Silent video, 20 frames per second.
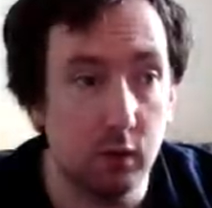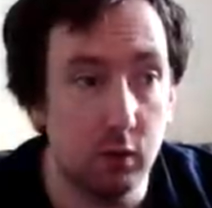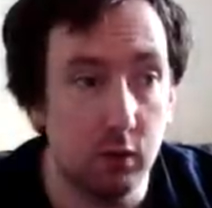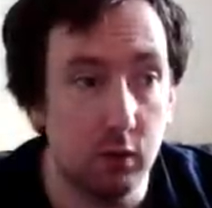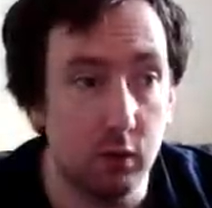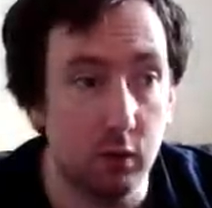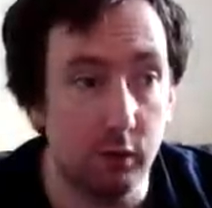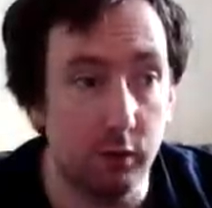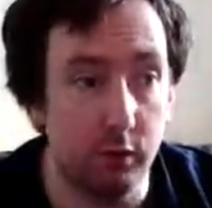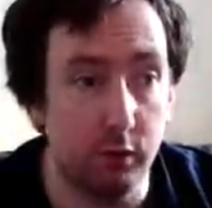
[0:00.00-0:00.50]

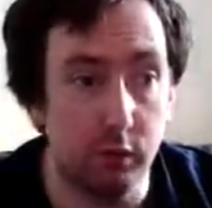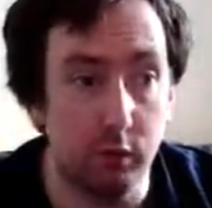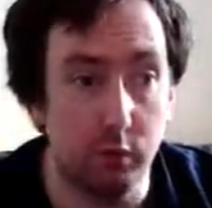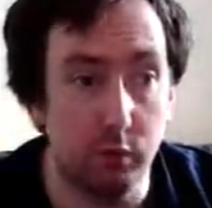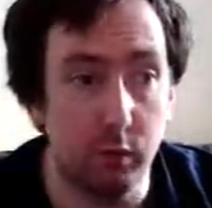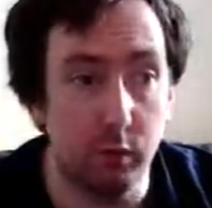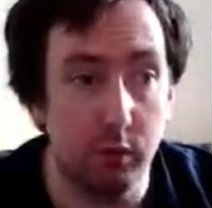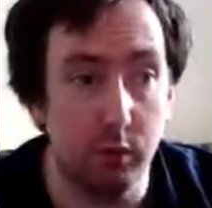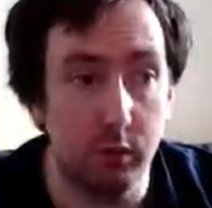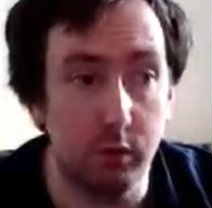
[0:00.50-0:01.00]
or if you just
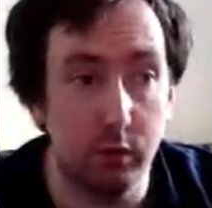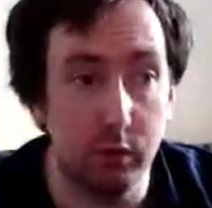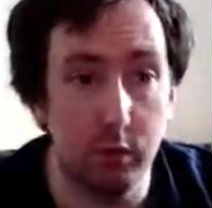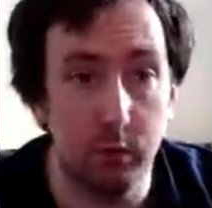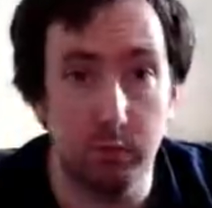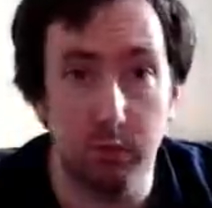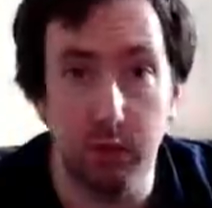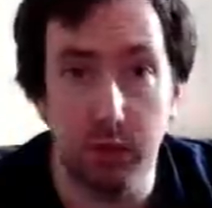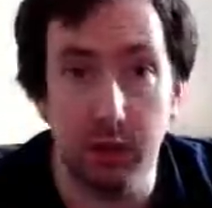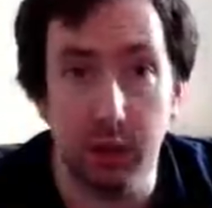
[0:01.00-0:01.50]
want
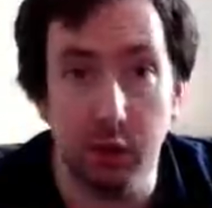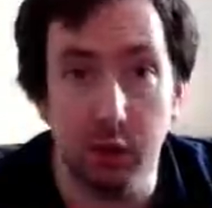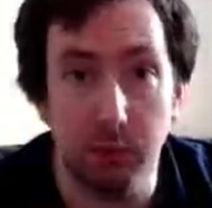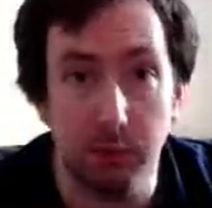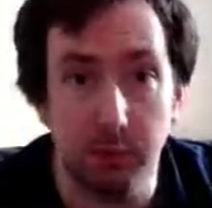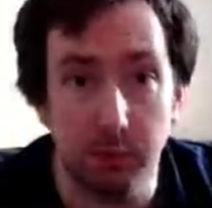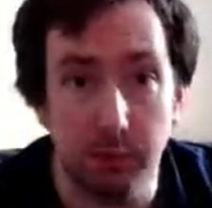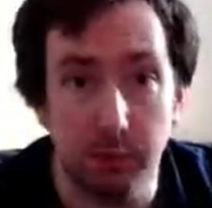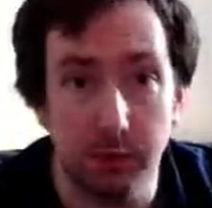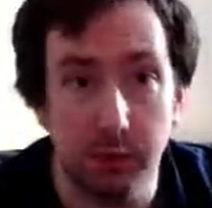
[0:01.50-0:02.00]
somebody to help
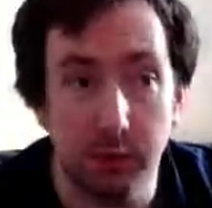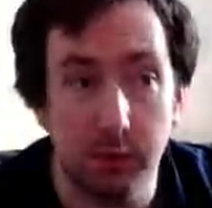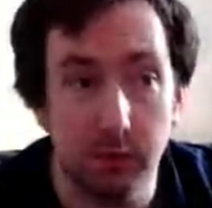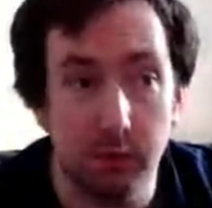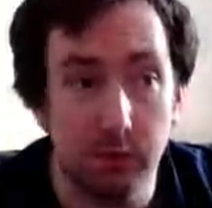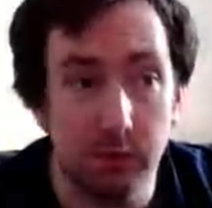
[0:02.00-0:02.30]
you beat it.